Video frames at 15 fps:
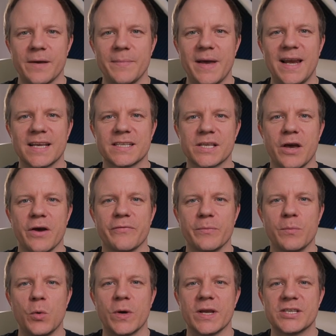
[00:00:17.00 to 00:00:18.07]
up, Alex Kerr
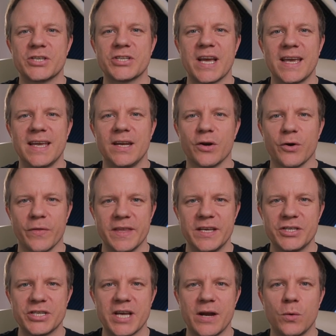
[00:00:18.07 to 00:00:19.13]
from Mortgage Chain, and on
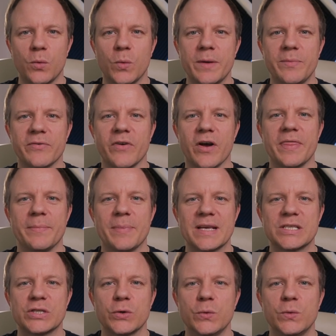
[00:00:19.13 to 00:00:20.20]
this channel we provide the
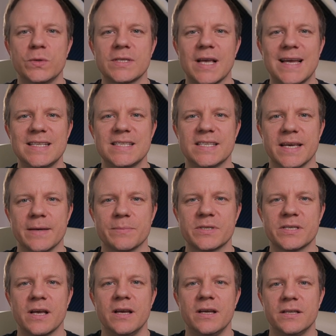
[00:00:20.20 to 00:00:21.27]
best tools and
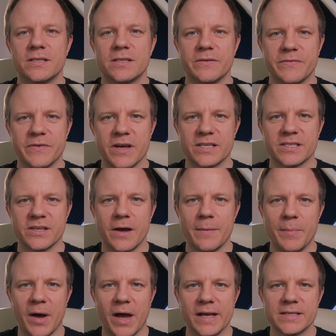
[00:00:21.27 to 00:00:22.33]
tips to
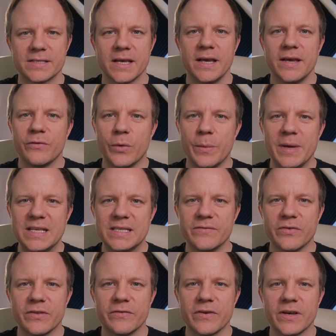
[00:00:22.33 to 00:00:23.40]
first-time buyers. Who are meeting
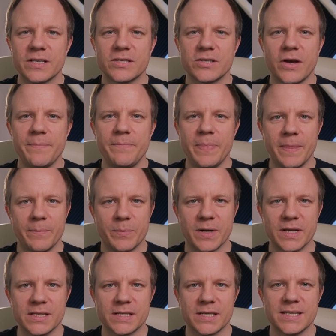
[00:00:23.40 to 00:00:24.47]
for the first time,
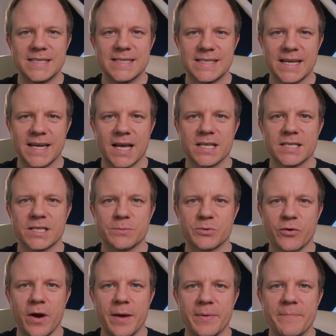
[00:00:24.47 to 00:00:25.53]
please consider
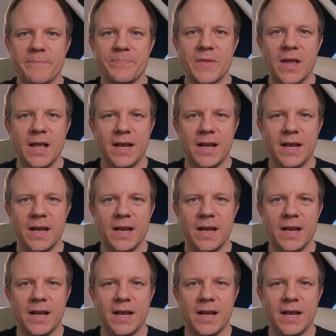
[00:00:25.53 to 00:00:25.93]
subscribing.